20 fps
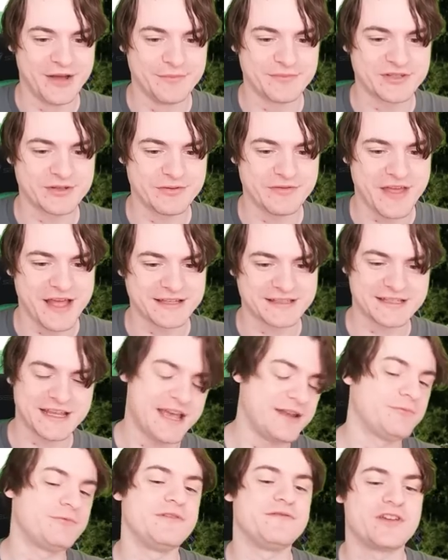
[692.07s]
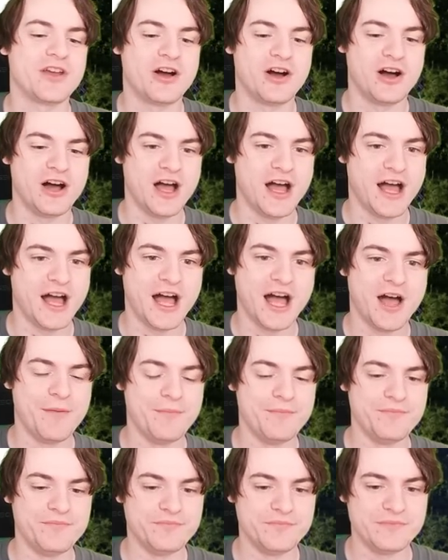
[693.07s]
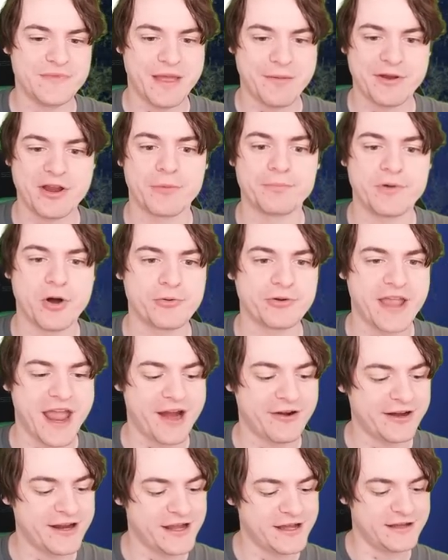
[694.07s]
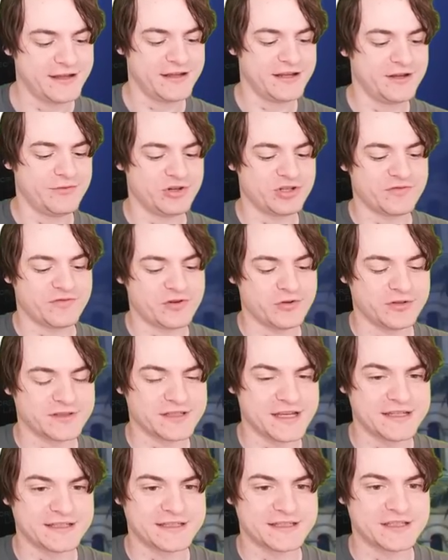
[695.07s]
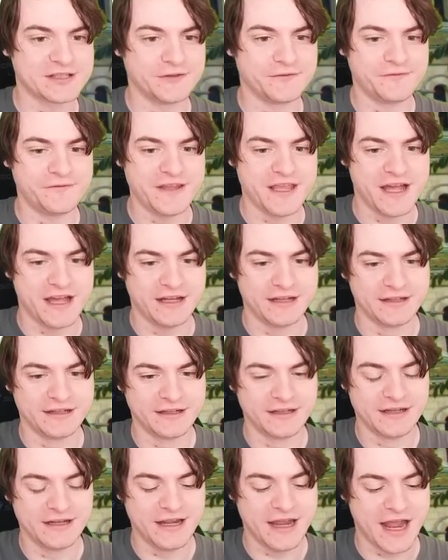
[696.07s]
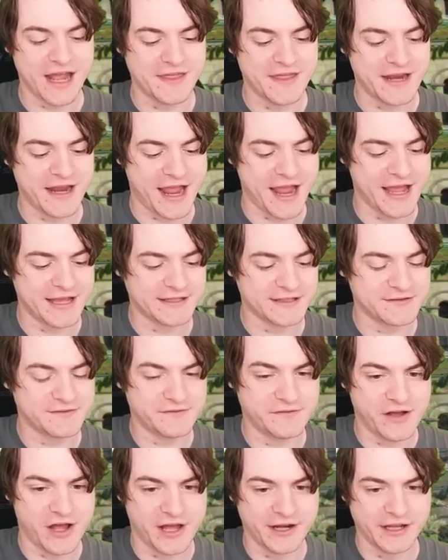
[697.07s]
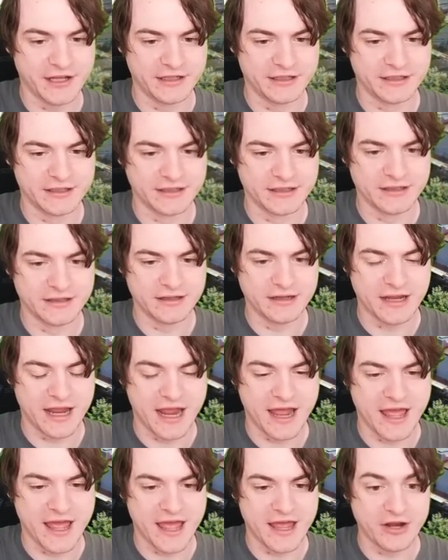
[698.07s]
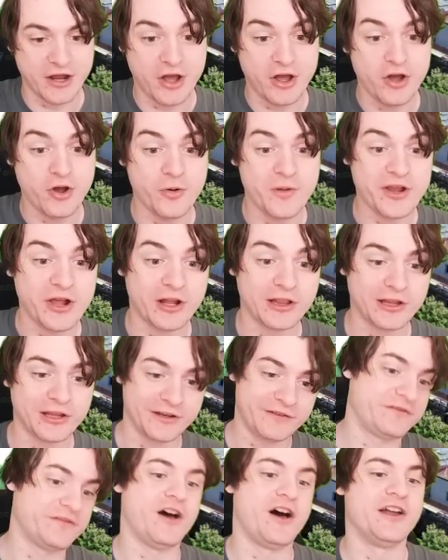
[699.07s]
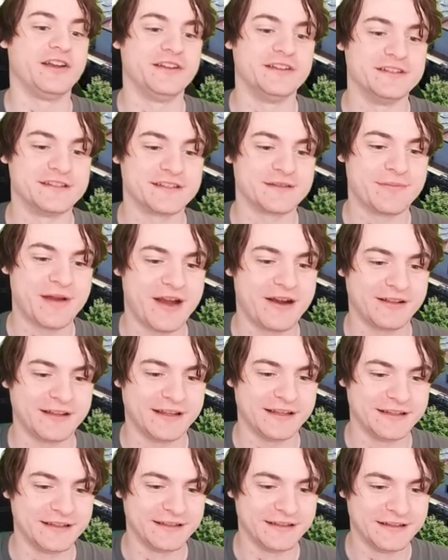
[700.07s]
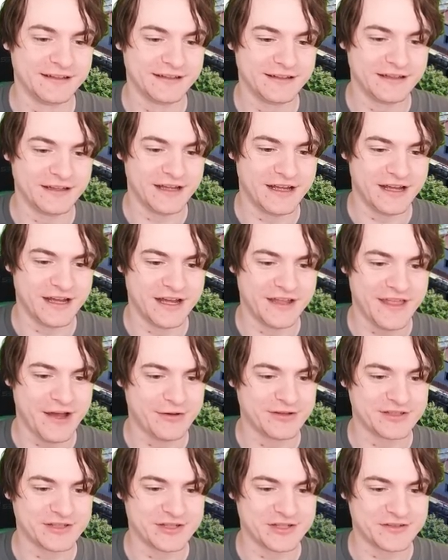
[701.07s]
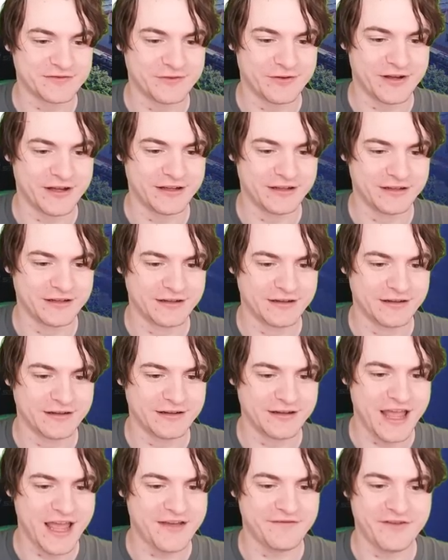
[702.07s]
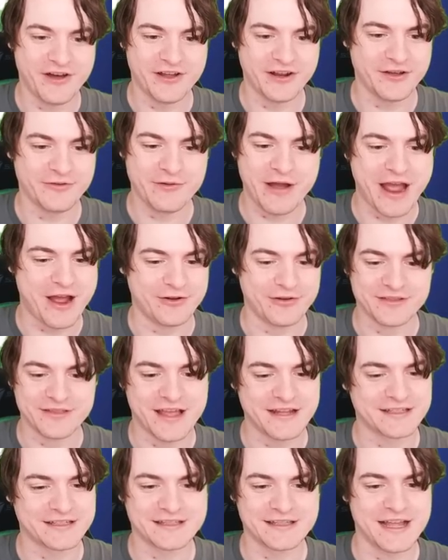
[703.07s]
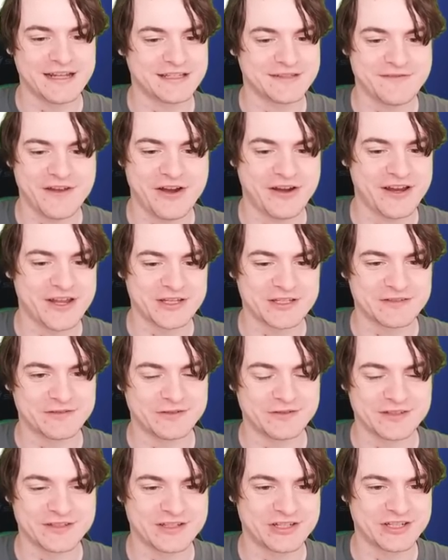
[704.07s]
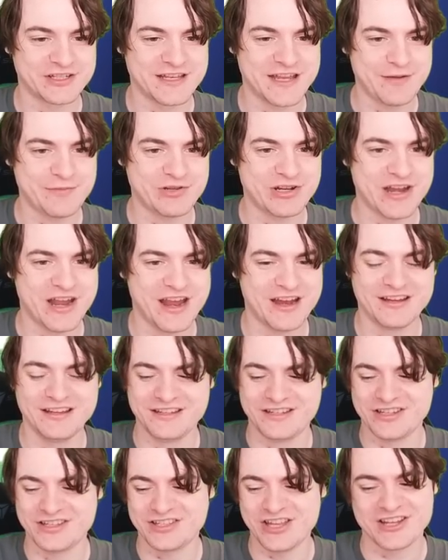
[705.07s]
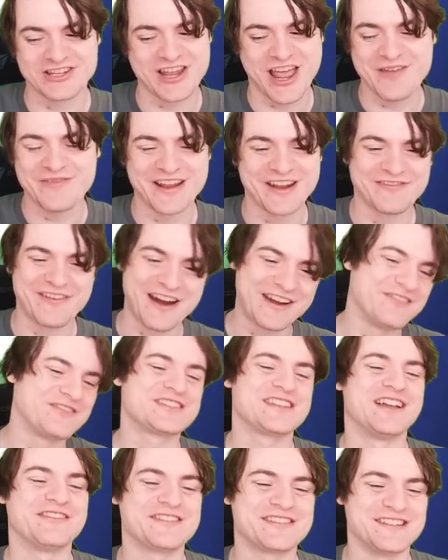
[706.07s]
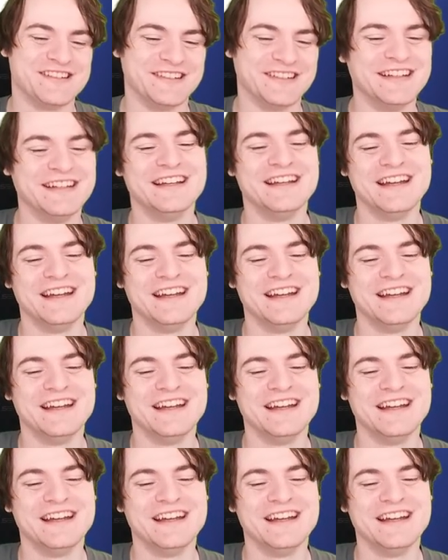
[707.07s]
So with that said, we've got, now we've got Bulgaria, which of course has Sofia, and then it has Varna. And, oh, we got a lot of Varnas, apparently. That was useful, huh? Yeah, Varna, wow, that's very useful. So just name, just start typing in random stuff soon.